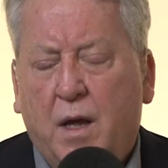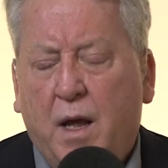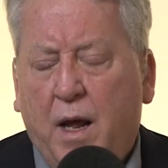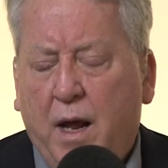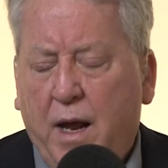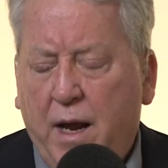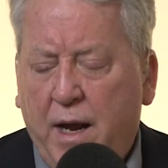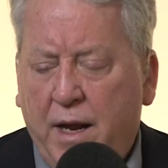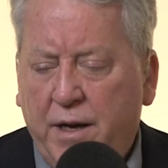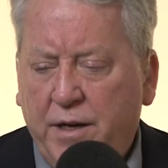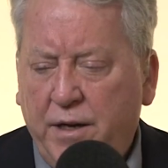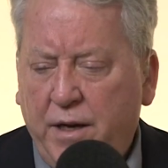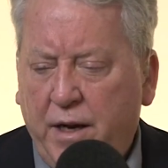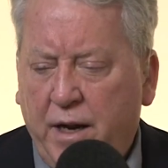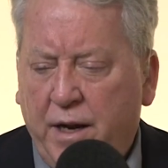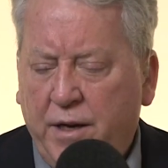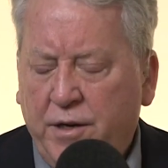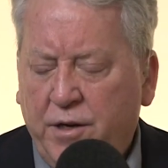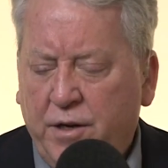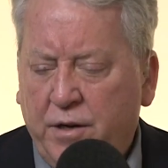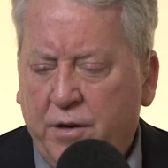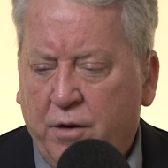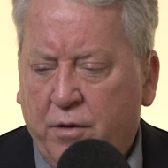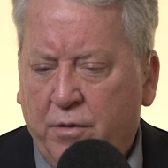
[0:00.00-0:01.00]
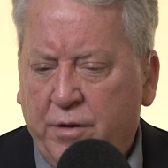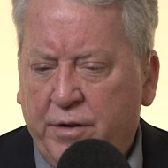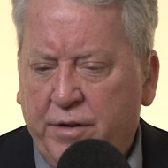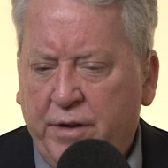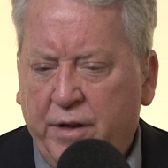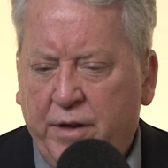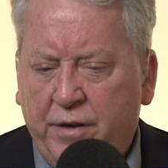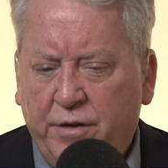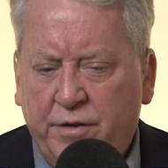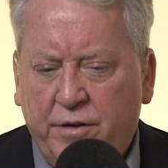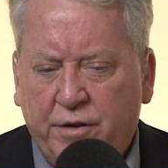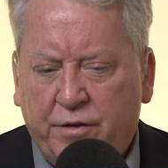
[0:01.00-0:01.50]
And
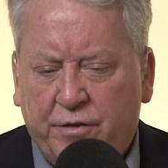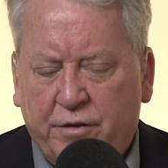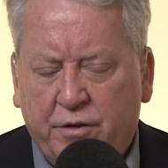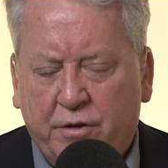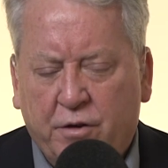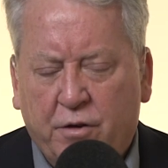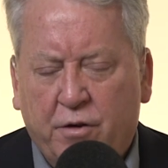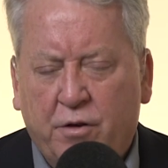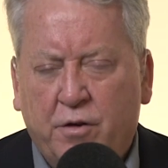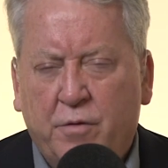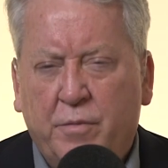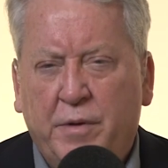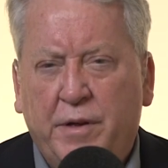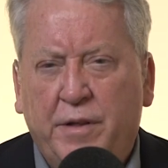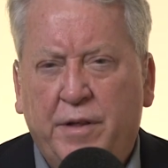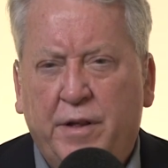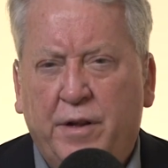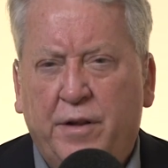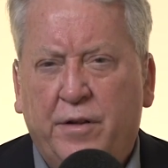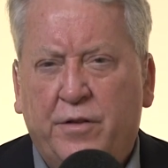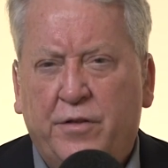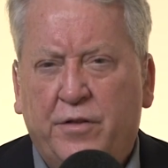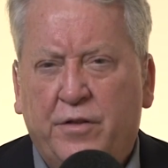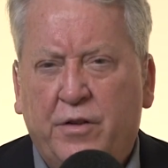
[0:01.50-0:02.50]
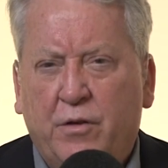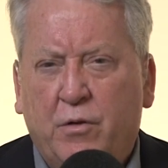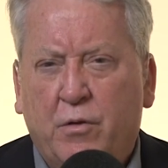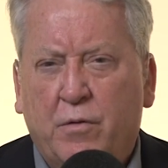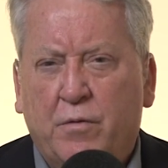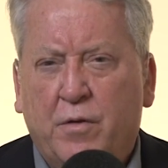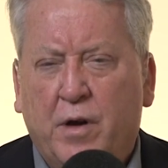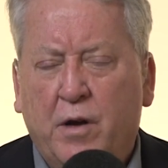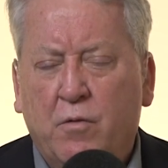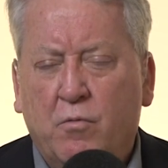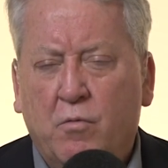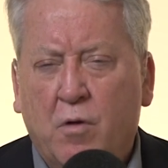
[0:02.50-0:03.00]
it just occurred to me that it's sort of
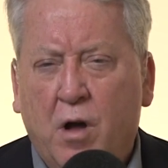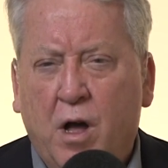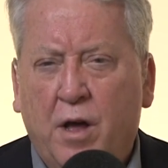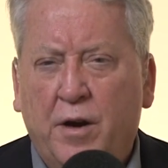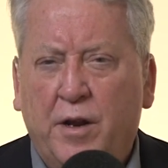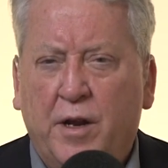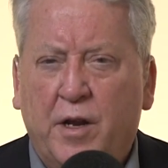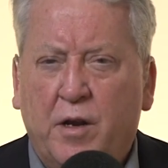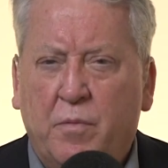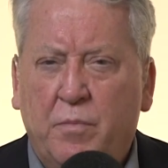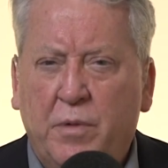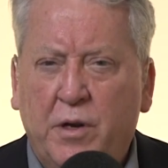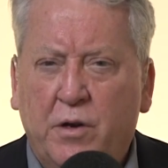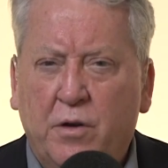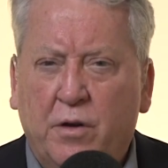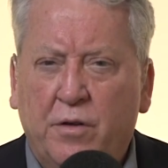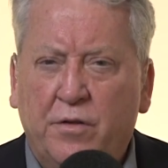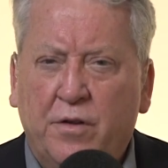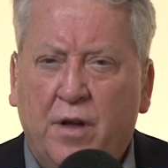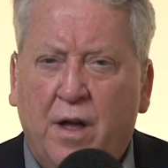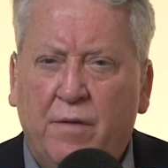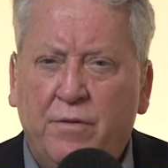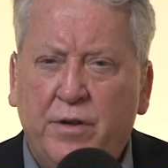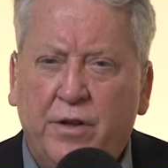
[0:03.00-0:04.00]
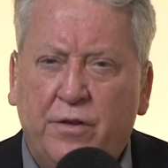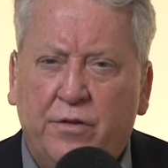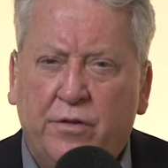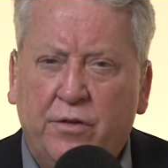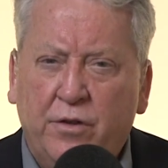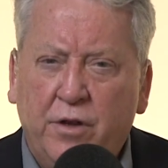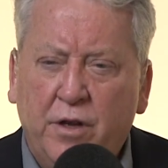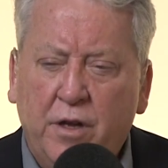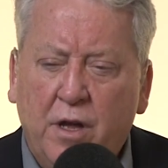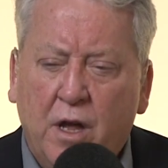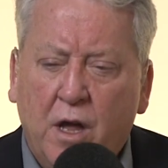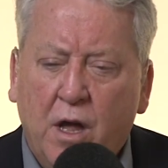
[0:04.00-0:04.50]
ironic because
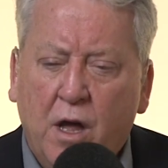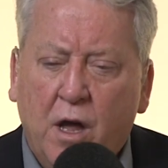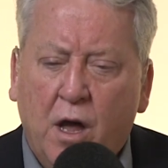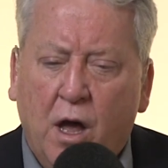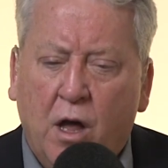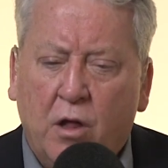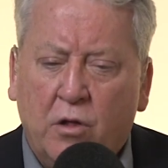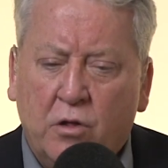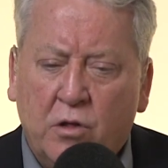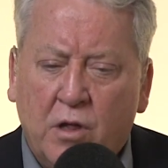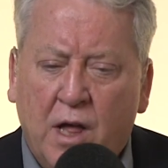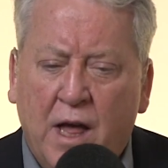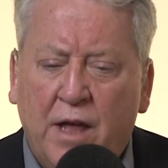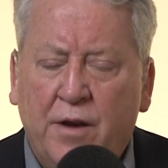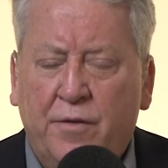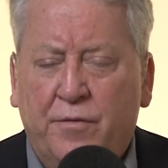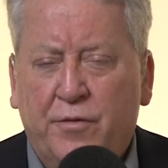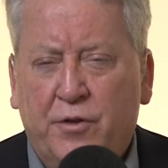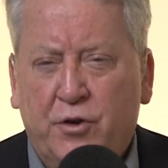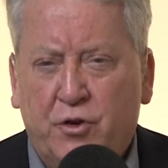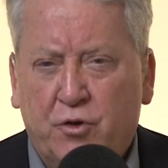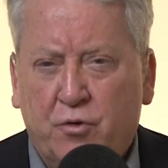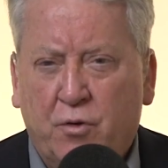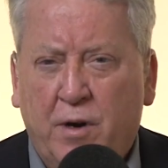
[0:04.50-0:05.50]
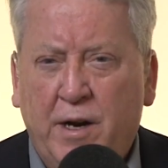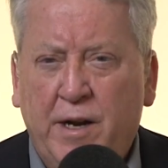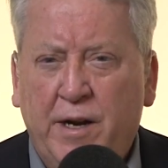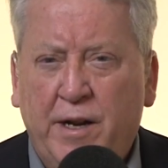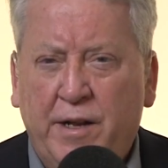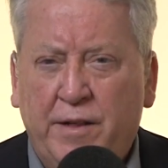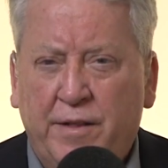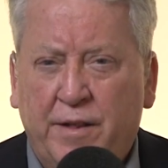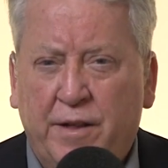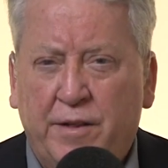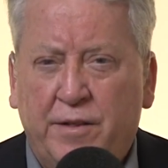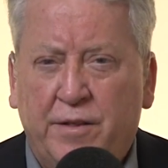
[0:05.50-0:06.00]
obviously a lot of the training
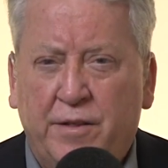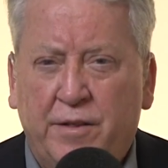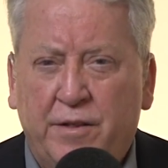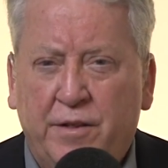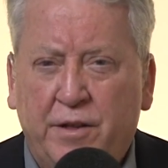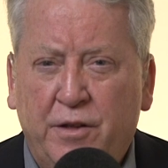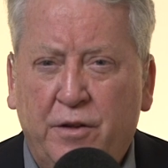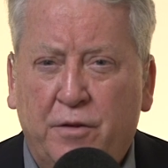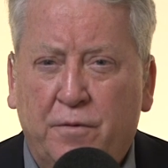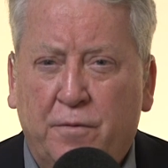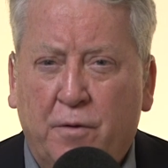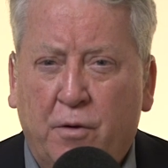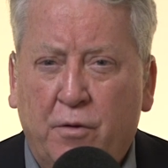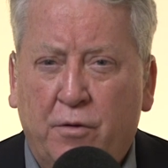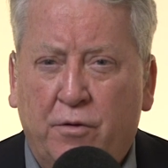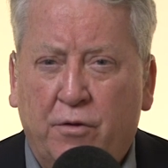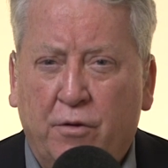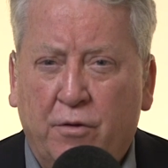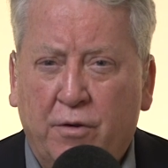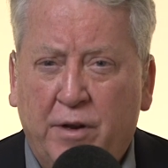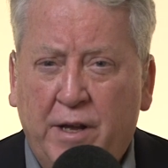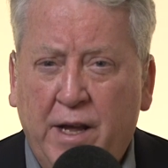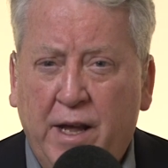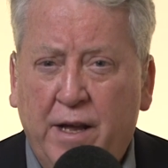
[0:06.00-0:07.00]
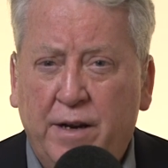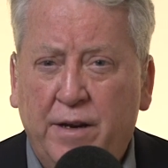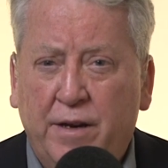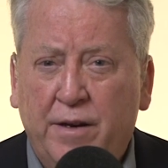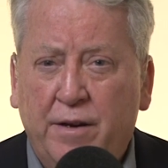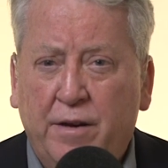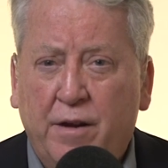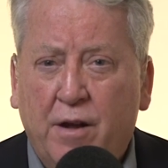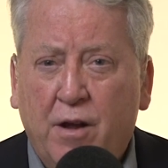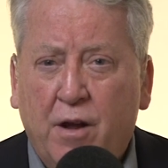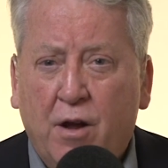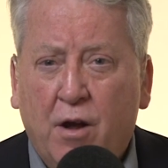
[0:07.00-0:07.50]
that these folks are getting
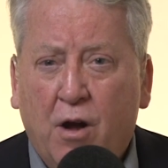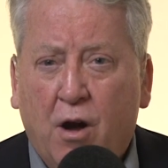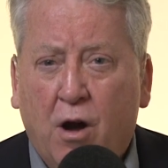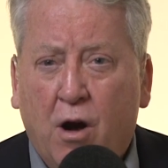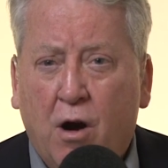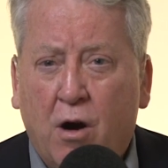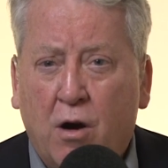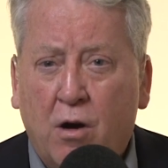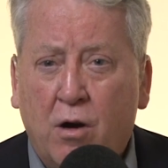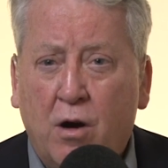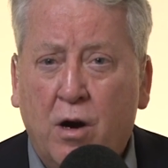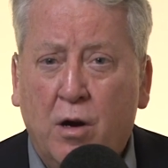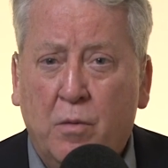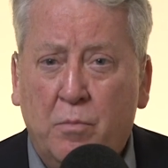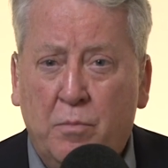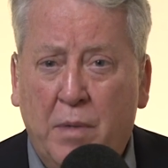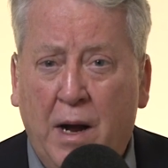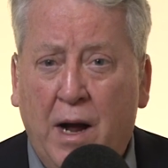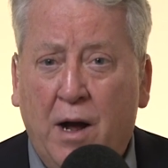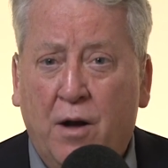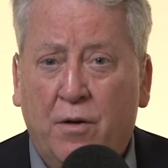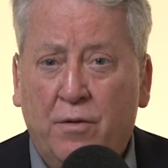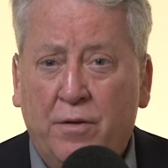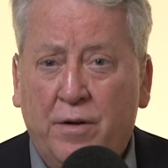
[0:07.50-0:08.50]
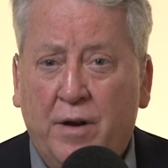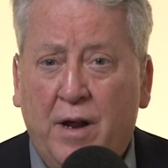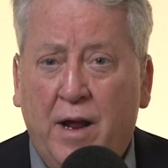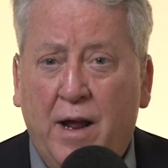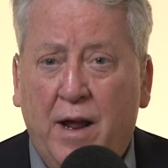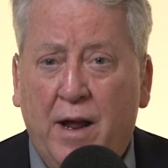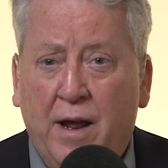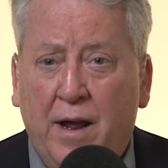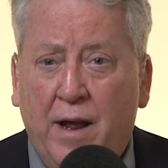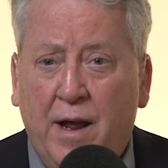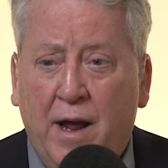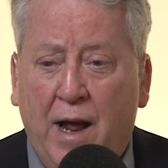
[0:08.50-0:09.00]
are about
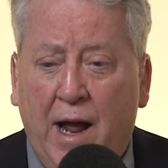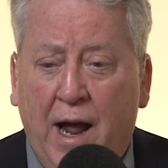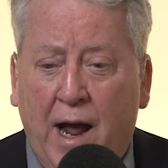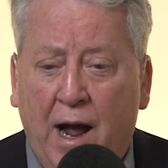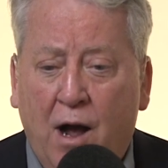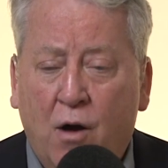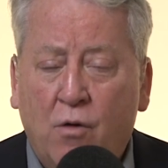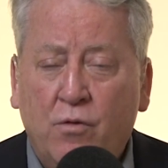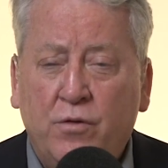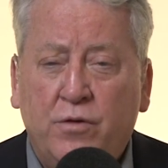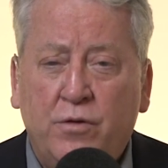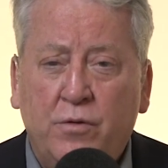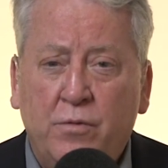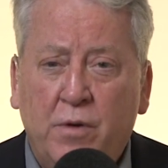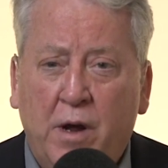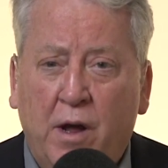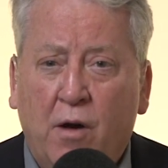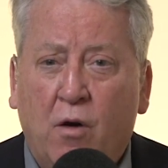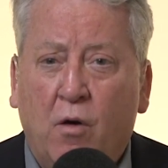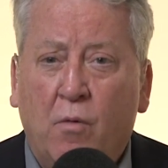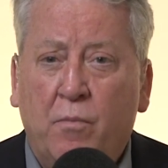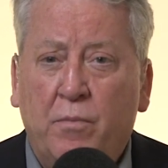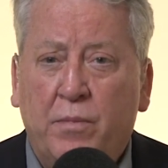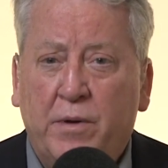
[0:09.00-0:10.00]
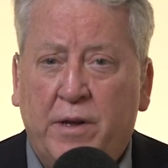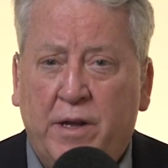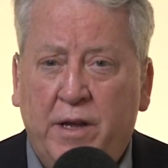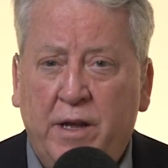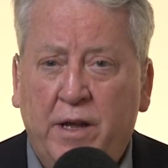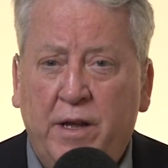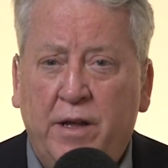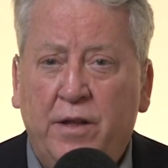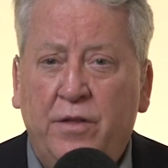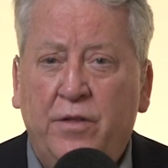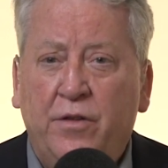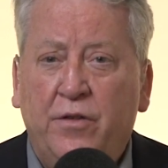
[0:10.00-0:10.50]
how to help
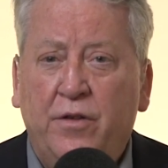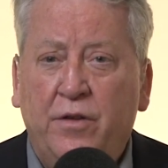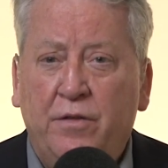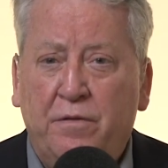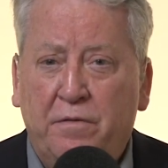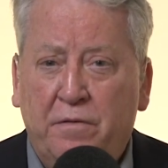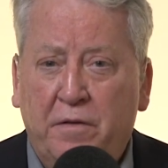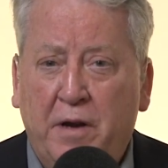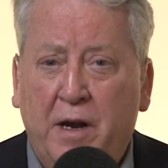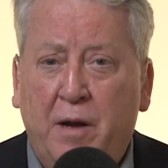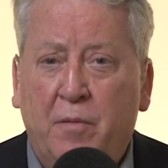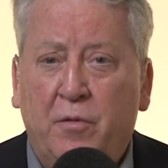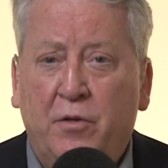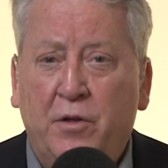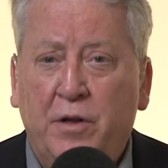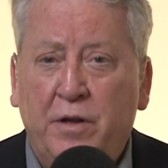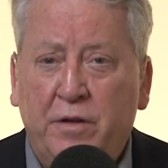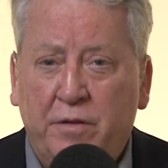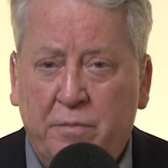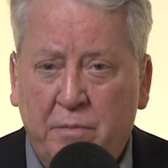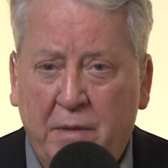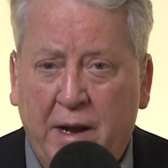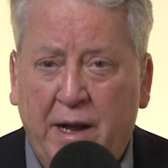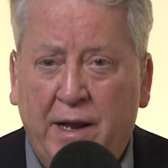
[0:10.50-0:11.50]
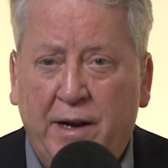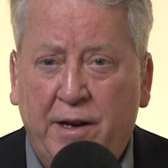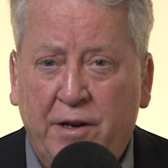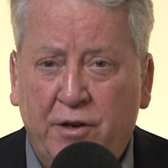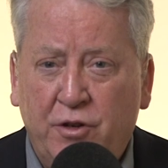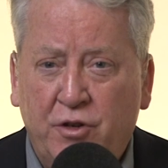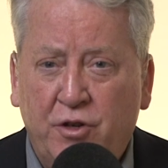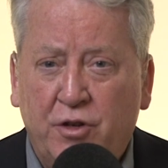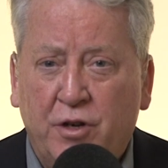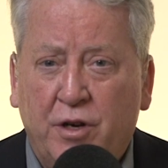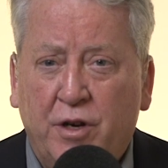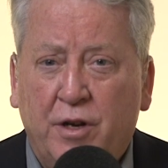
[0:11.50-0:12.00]
kids and families
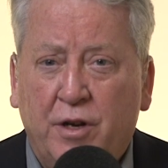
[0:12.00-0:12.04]
manage